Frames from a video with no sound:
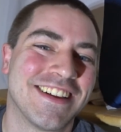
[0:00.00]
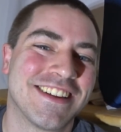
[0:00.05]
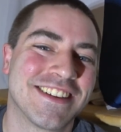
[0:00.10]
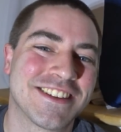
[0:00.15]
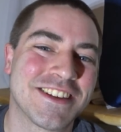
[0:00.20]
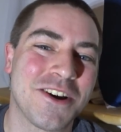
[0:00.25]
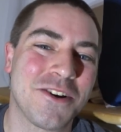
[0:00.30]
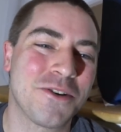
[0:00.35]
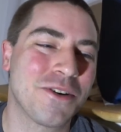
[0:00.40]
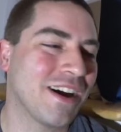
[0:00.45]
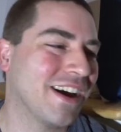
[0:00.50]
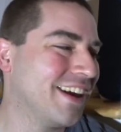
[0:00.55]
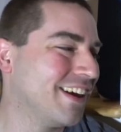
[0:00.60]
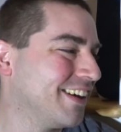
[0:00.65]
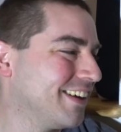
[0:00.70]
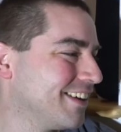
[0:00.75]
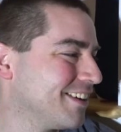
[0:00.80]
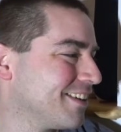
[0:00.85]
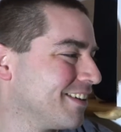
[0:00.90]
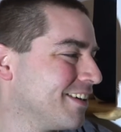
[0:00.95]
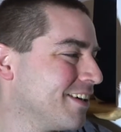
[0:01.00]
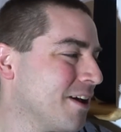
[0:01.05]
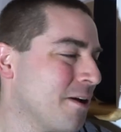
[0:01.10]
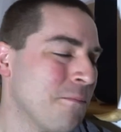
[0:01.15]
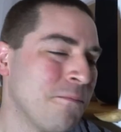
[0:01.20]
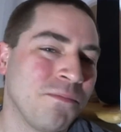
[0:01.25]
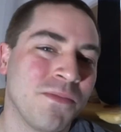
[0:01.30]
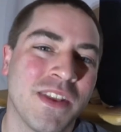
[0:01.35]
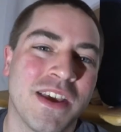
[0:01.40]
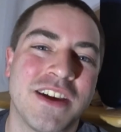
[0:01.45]
So
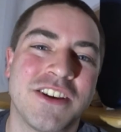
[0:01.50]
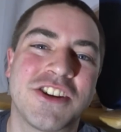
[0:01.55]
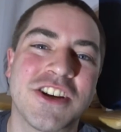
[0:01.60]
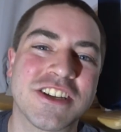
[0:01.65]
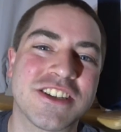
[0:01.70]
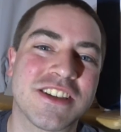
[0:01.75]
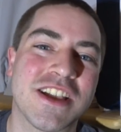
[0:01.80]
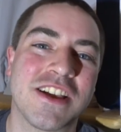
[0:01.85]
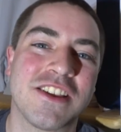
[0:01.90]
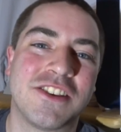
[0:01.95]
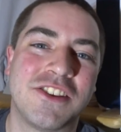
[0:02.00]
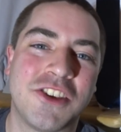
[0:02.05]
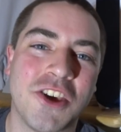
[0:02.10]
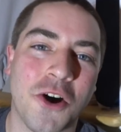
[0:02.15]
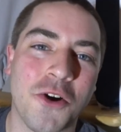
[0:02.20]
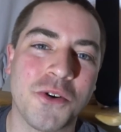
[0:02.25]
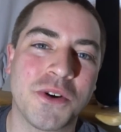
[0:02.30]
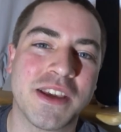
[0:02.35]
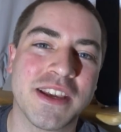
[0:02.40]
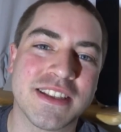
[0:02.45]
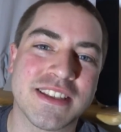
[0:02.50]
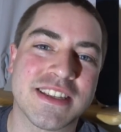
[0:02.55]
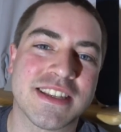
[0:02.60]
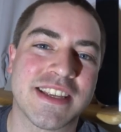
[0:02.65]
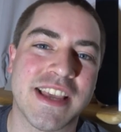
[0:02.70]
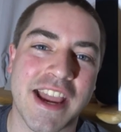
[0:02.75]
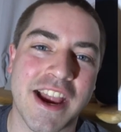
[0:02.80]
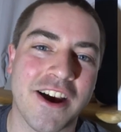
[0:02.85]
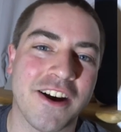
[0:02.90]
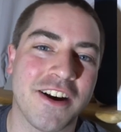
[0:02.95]
just don't get
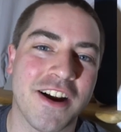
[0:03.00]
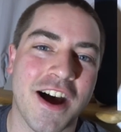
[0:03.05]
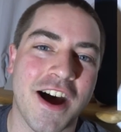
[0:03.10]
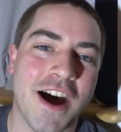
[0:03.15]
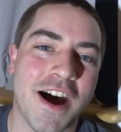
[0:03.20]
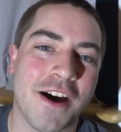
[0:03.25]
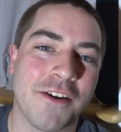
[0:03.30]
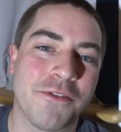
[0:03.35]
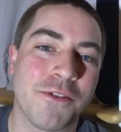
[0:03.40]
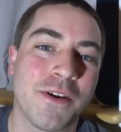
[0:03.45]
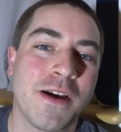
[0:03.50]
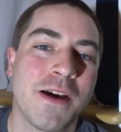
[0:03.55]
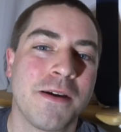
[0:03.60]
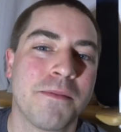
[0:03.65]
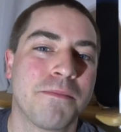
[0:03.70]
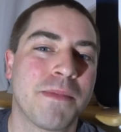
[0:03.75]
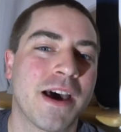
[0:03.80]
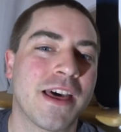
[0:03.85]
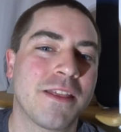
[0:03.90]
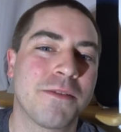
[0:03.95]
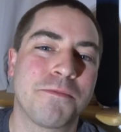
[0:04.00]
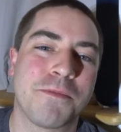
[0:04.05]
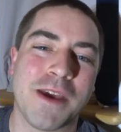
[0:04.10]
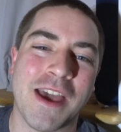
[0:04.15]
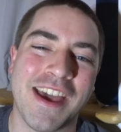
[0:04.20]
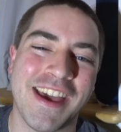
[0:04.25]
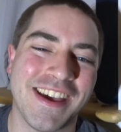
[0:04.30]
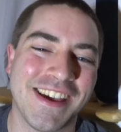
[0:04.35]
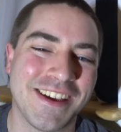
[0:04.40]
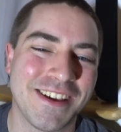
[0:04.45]
scared off by
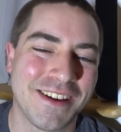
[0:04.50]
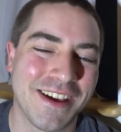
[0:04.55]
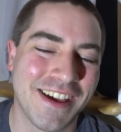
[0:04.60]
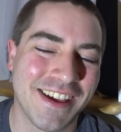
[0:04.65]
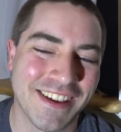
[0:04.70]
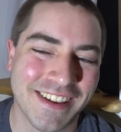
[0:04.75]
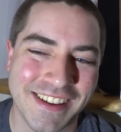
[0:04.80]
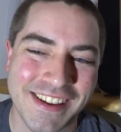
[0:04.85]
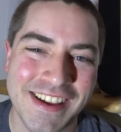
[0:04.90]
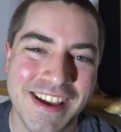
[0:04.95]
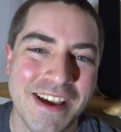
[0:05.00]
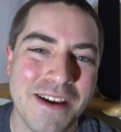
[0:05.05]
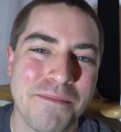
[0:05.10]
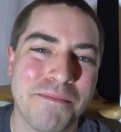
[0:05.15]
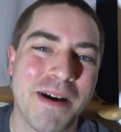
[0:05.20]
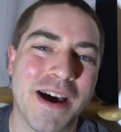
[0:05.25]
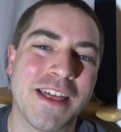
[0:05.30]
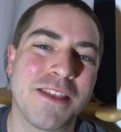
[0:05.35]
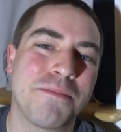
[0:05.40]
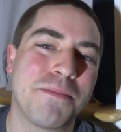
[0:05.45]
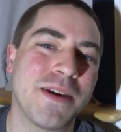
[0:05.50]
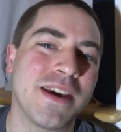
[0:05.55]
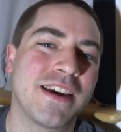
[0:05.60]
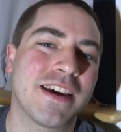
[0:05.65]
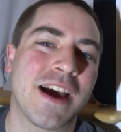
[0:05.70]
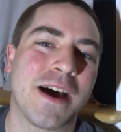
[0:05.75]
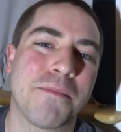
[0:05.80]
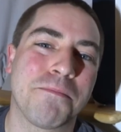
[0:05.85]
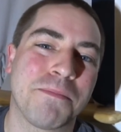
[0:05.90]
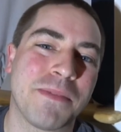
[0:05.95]
the big
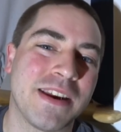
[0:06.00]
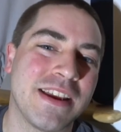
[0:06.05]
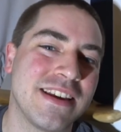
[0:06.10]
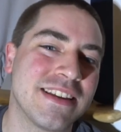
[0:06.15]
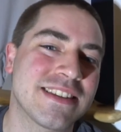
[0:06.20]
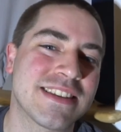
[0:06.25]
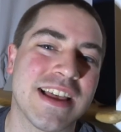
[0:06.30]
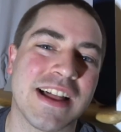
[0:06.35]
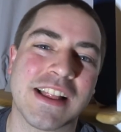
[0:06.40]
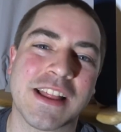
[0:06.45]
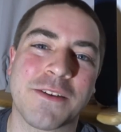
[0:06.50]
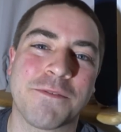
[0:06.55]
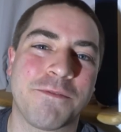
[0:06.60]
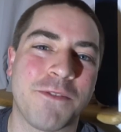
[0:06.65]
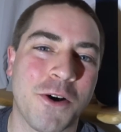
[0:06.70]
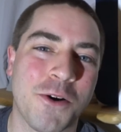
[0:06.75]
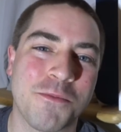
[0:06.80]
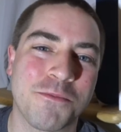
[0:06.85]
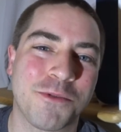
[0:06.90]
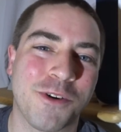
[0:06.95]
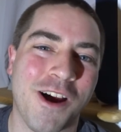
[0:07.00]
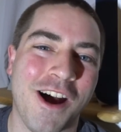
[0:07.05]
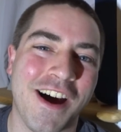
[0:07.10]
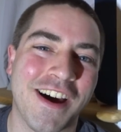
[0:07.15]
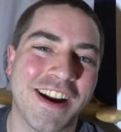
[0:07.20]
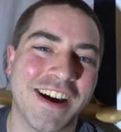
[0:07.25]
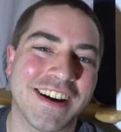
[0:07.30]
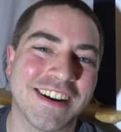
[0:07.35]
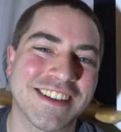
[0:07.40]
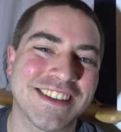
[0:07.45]
companies selling foam
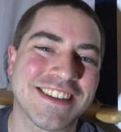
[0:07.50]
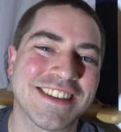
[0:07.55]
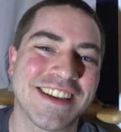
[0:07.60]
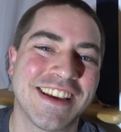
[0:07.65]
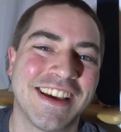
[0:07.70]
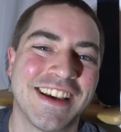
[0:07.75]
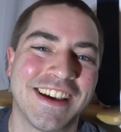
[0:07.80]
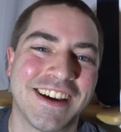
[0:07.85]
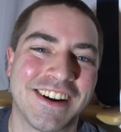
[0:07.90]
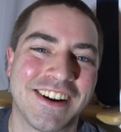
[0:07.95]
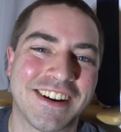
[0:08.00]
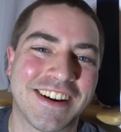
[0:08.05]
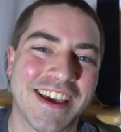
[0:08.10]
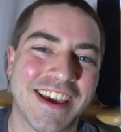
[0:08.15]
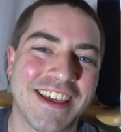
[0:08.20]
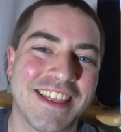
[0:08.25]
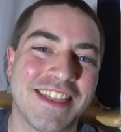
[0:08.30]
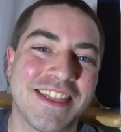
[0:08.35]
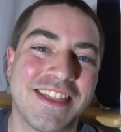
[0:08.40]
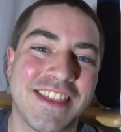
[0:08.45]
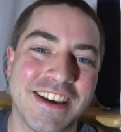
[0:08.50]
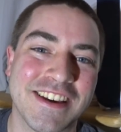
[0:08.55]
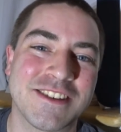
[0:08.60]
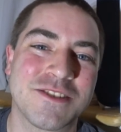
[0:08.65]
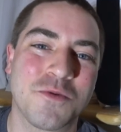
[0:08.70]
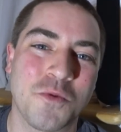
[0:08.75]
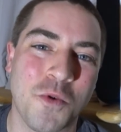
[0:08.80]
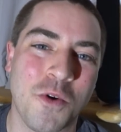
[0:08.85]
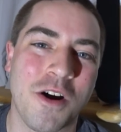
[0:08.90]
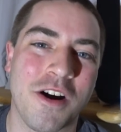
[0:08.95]
products. Okay,
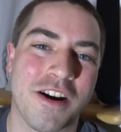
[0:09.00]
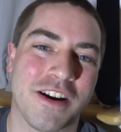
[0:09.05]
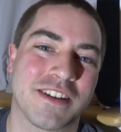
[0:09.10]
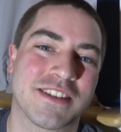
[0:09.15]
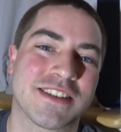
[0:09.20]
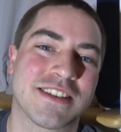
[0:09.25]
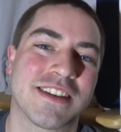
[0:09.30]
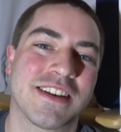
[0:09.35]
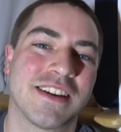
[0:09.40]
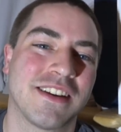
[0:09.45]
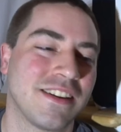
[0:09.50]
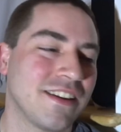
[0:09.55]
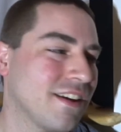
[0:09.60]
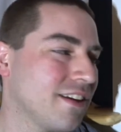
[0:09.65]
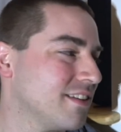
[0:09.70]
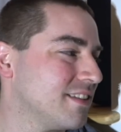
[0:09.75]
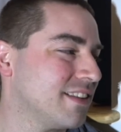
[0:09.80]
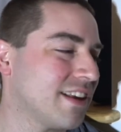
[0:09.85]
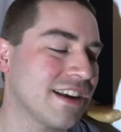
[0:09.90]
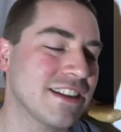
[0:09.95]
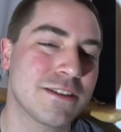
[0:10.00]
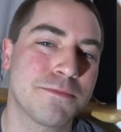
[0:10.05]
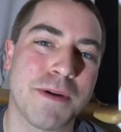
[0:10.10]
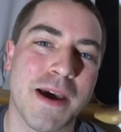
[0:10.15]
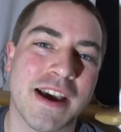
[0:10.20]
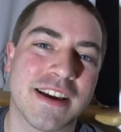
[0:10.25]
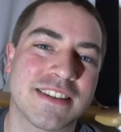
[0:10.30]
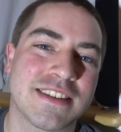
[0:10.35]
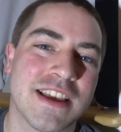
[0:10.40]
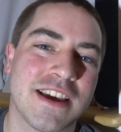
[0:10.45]
this works. Dense
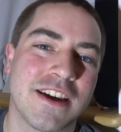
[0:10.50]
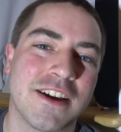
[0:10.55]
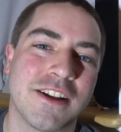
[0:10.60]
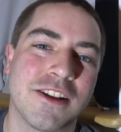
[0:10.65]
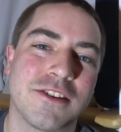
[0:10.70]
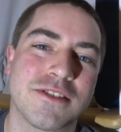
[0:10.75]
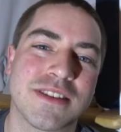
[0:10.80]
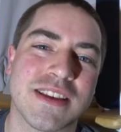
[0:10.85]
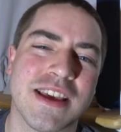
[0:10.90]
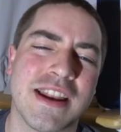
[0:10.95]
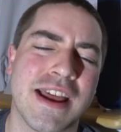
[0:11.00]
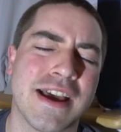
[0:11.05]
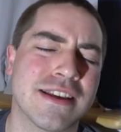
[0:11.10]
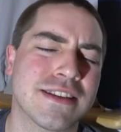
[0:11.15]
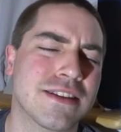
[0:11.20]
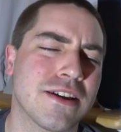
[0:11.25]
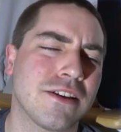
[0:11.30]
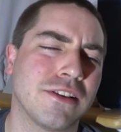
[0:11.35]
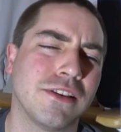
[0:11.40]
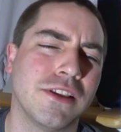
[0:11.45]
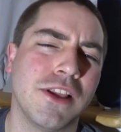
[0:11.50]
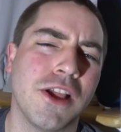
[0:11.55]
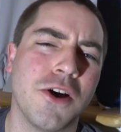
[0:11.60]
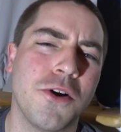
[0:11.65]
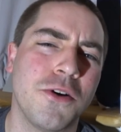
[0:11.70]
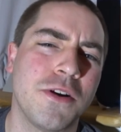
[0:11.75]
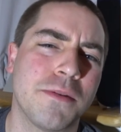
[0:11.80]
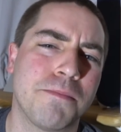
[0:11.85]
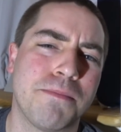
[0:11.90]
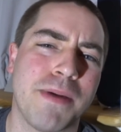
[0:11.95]
pack cellulose, it has a
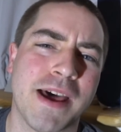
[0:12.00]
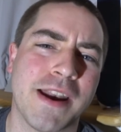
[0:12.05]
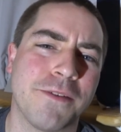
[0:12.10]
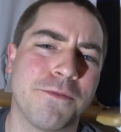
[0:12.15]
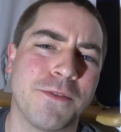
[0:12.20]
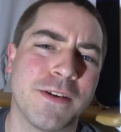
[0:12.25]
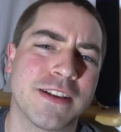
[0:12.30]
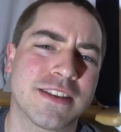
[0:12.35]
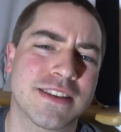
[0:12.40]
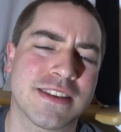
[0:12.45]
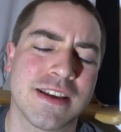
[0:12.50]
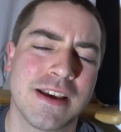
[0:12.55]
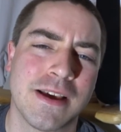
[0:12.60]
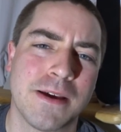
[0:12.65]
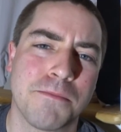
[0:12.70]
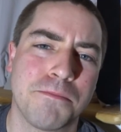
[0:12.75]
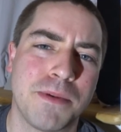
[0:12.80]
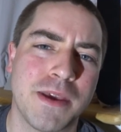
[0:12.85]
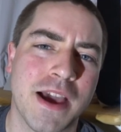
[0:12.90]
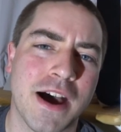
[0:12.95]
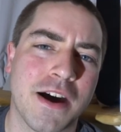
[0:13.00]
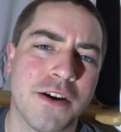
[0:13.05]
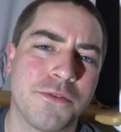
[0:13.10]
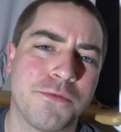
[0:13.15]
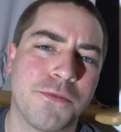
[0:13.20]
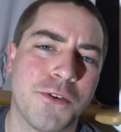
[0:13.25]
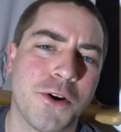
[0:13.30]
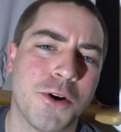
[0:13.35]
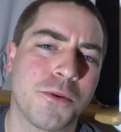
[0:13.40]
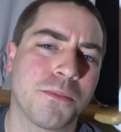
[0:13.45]
load of benefits
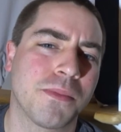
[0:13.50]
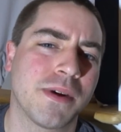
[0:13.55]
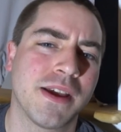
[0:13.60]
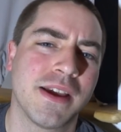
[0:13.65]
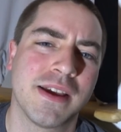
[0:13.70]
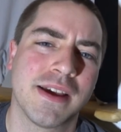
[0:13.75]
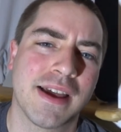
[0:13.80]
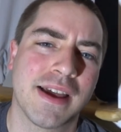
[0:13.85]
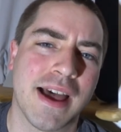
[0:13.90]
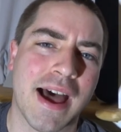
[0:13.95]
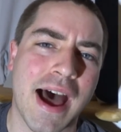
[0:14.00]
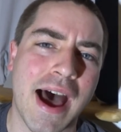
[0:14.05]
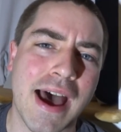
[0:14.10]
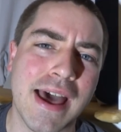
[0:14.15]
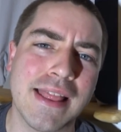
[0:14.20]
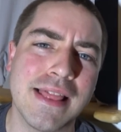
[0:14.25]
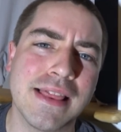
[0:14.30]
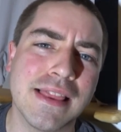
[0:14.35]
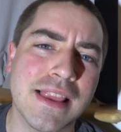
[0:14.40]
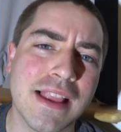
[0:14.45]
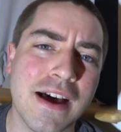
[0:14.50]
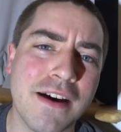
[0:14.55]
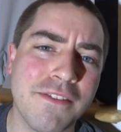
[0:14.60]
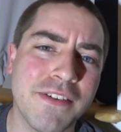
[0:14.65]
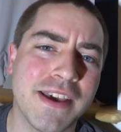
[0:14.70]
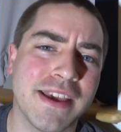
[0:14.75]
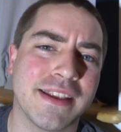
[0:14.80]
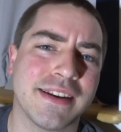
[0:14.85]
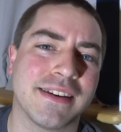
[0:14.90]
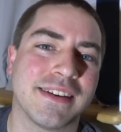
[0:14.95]
beyond foam. I love
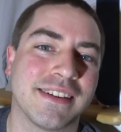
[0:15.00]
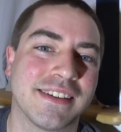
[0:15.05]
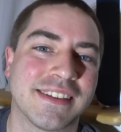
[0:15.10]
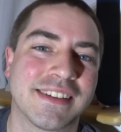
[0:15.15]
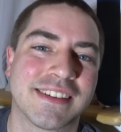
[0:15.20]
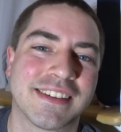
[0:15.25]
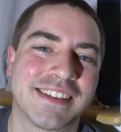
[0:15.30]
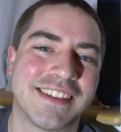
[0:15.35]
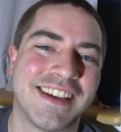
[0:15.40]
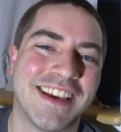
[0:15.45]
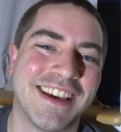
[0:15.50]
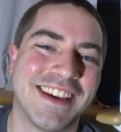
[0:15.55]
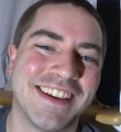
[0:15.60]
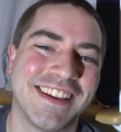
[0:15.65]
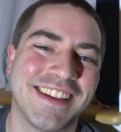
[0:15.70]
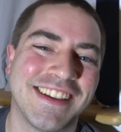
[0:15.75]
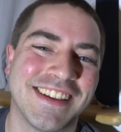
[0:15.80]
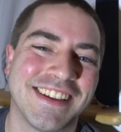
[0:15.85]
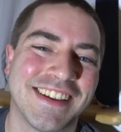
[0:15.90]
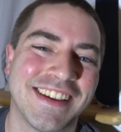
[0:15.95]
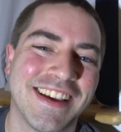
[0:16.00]
it.